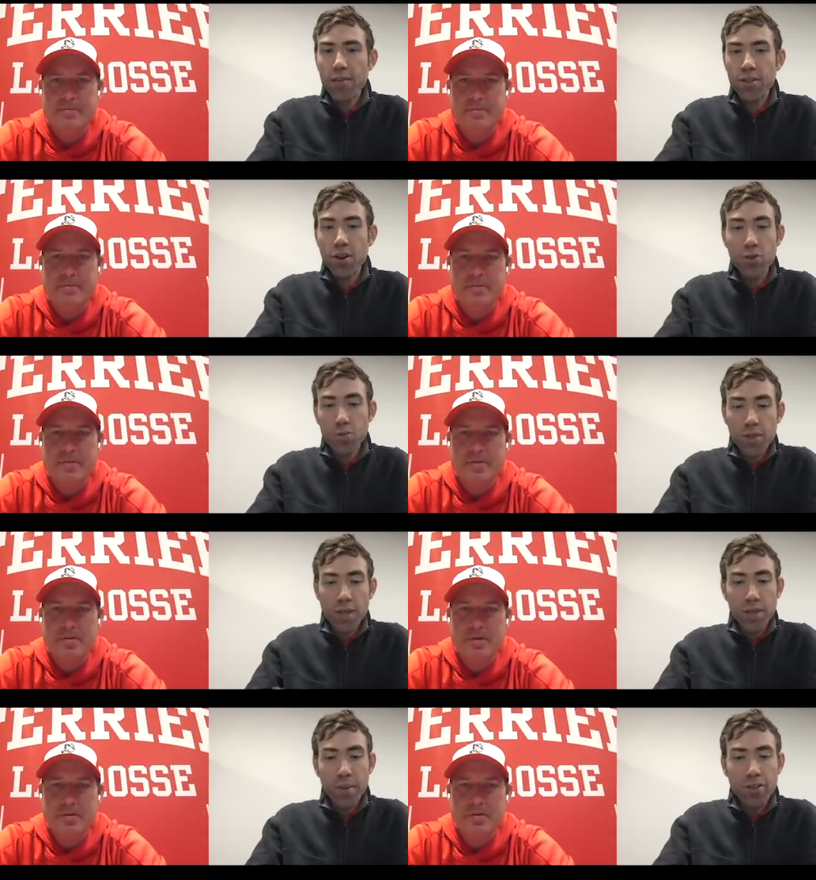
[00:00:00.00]
Speaker 1: and coach,
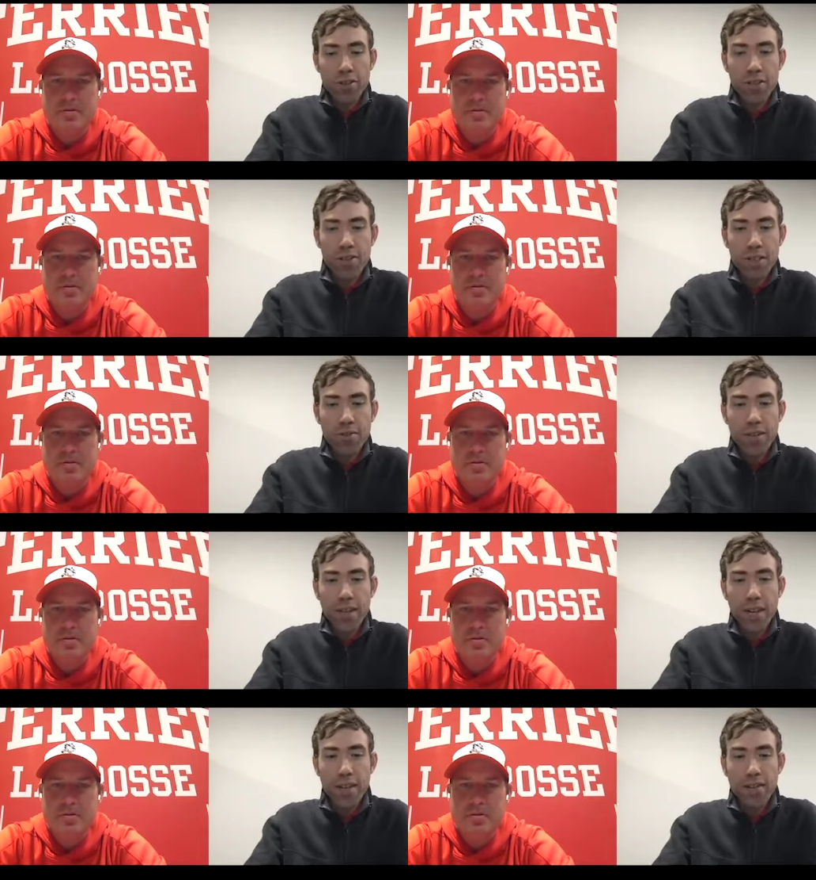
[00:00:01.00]
as I mentioned, it is senior
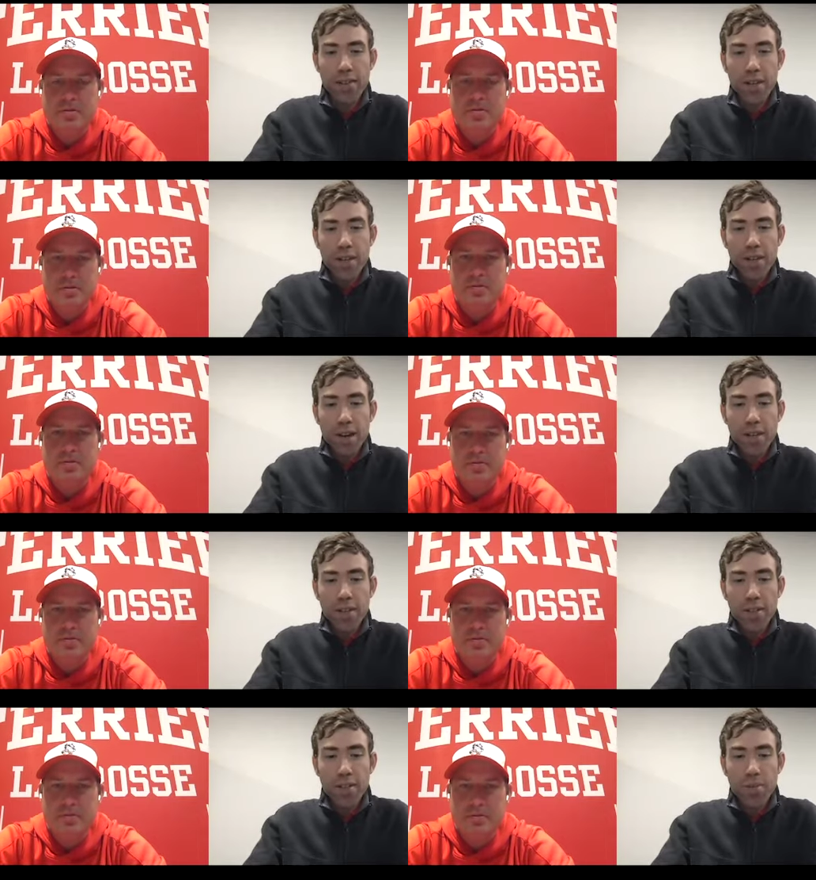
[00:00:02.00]
day. And how
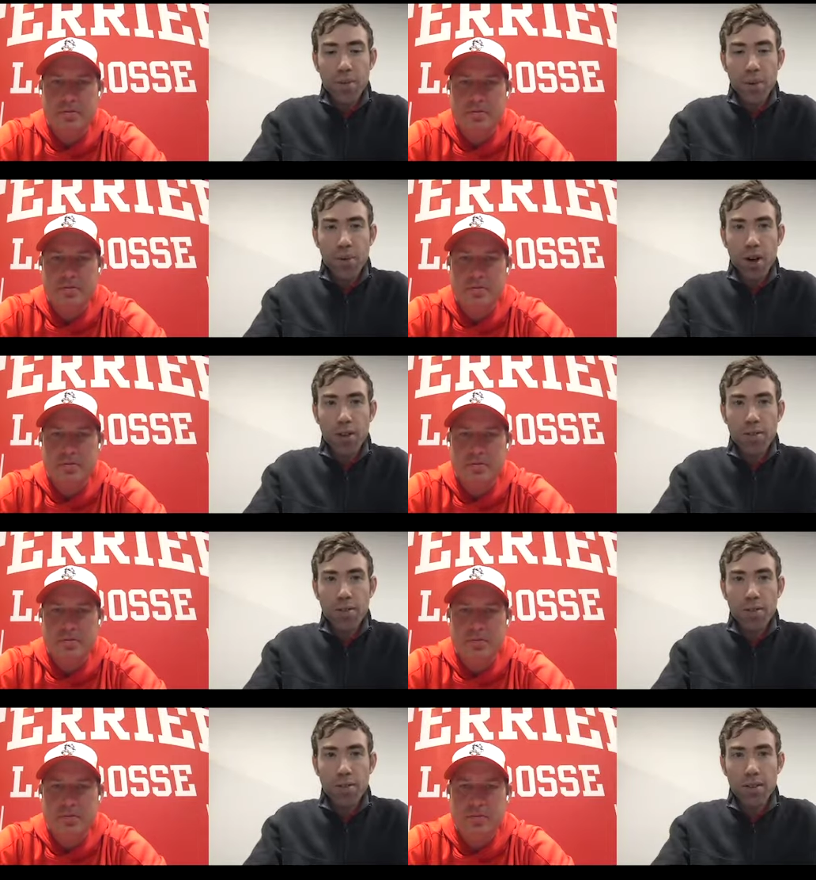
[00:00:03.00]
nice is it to be able to
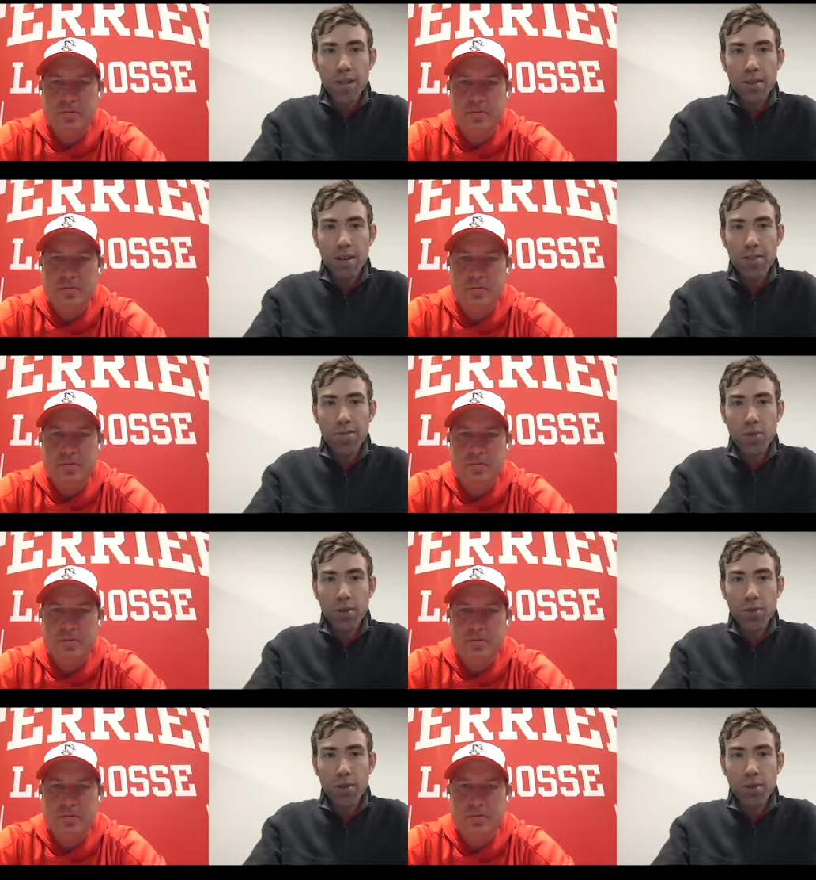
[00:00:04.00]
honor this uh, class
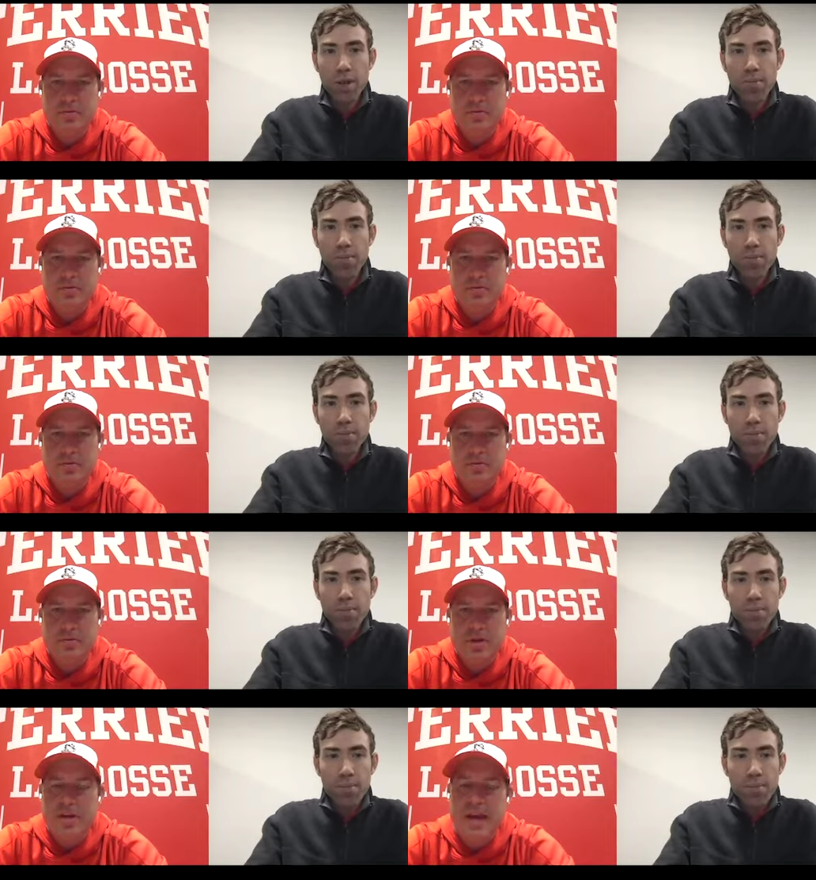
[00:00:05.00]
of 2021?
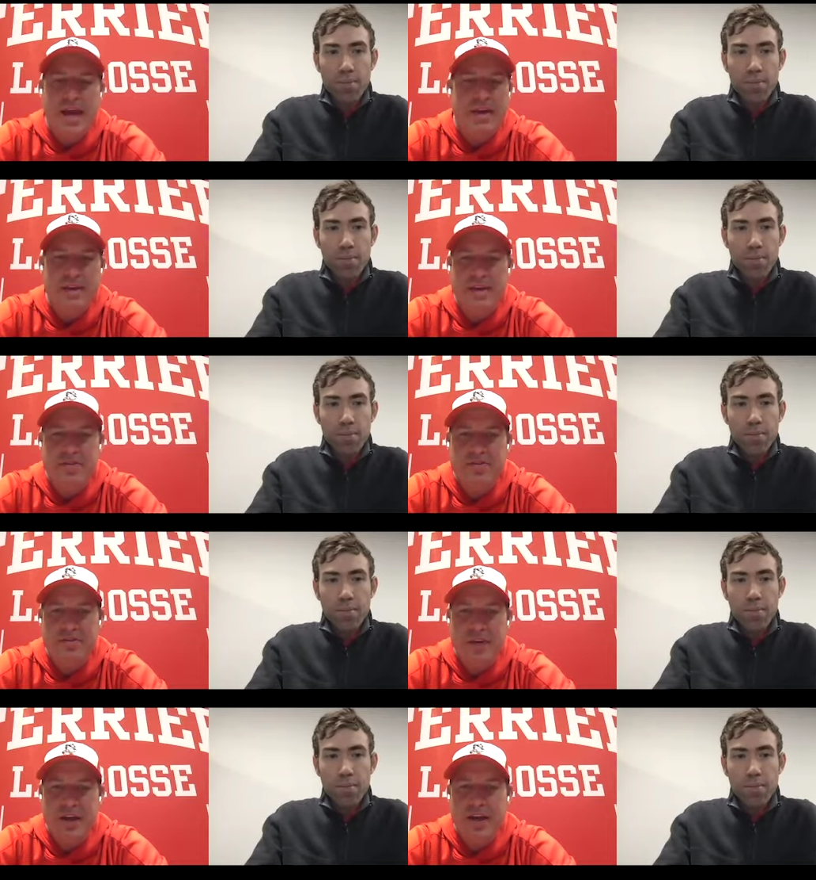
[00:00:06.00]
Speaker 2: Yeah,
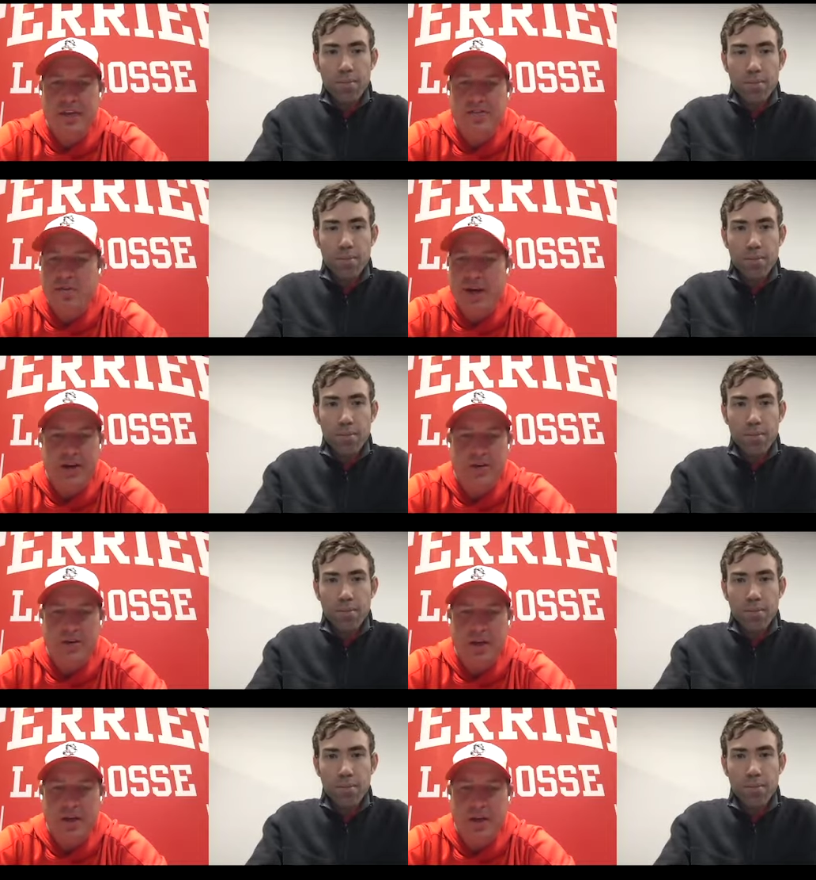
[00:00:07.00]
it's it's great.
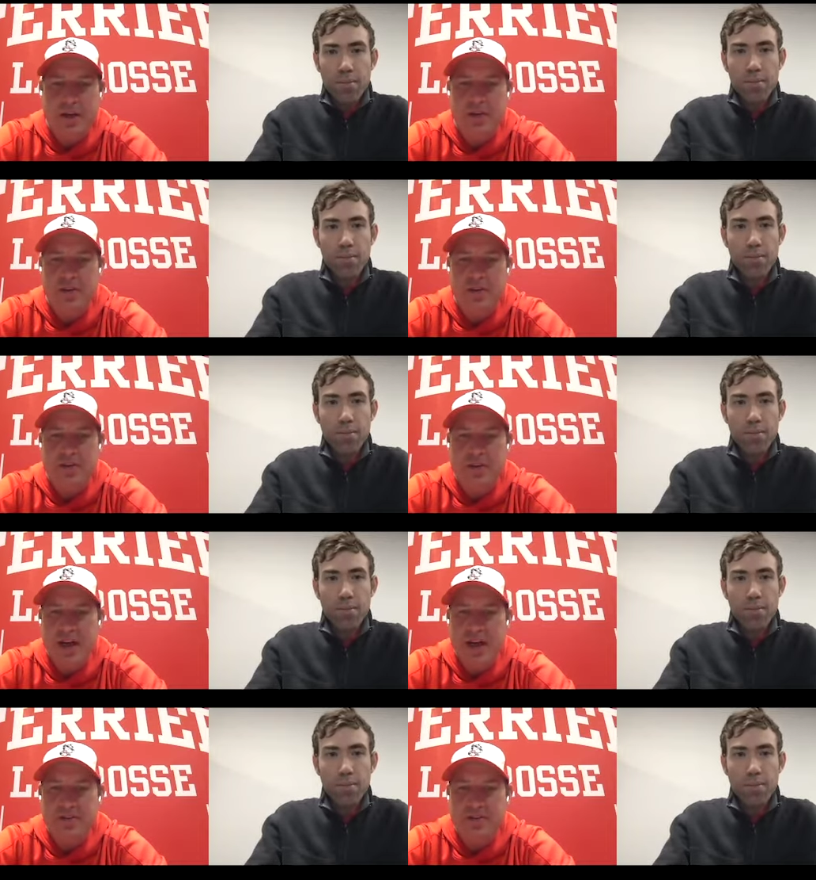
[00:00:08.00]
Uh, I think this
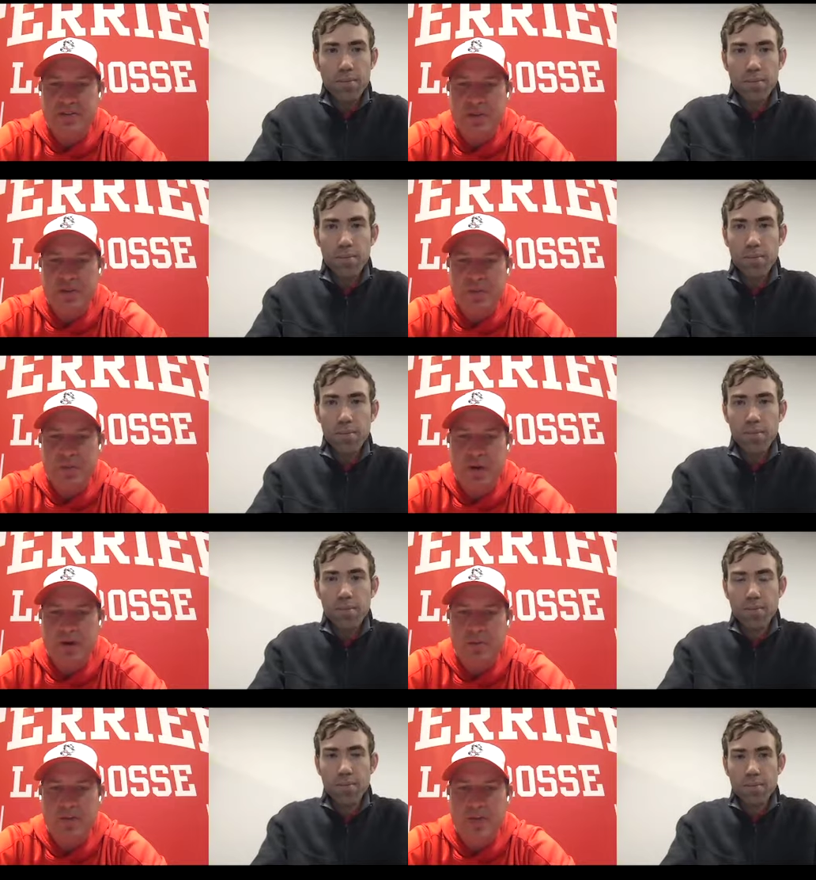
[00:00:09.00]
class has done a
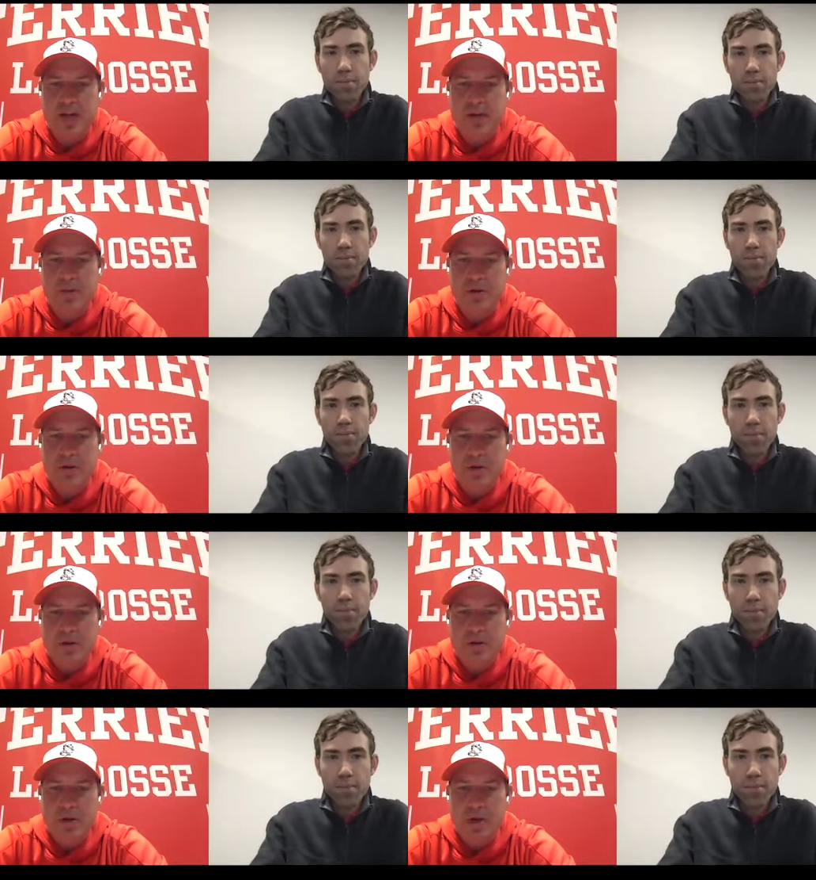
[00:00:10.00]
remarkable job
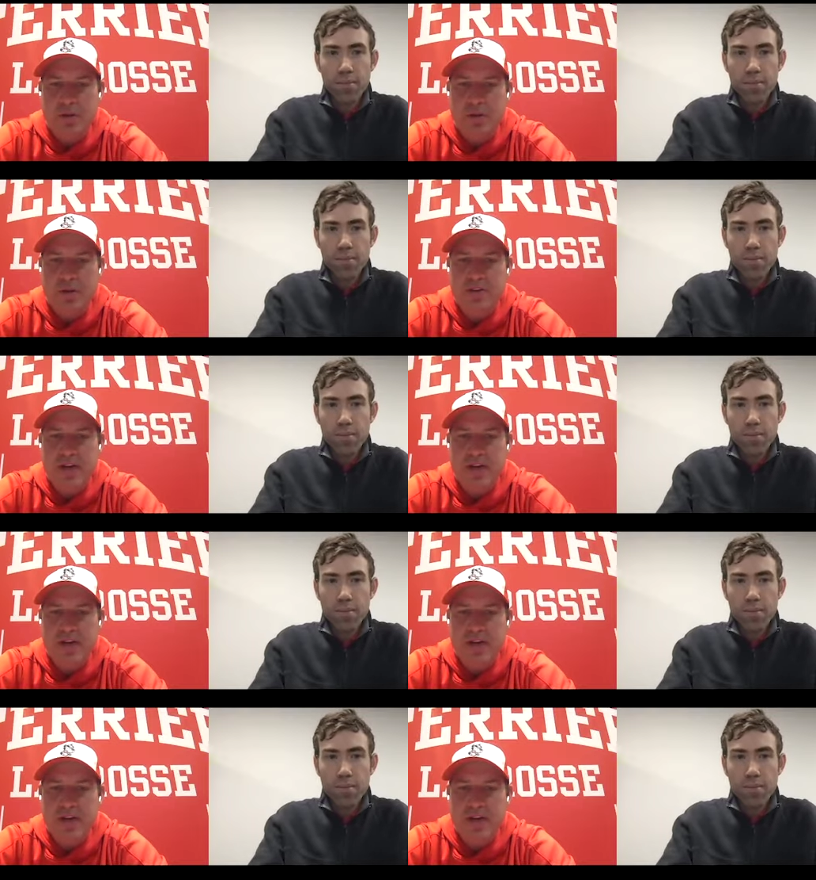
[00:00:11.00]
uh, with all the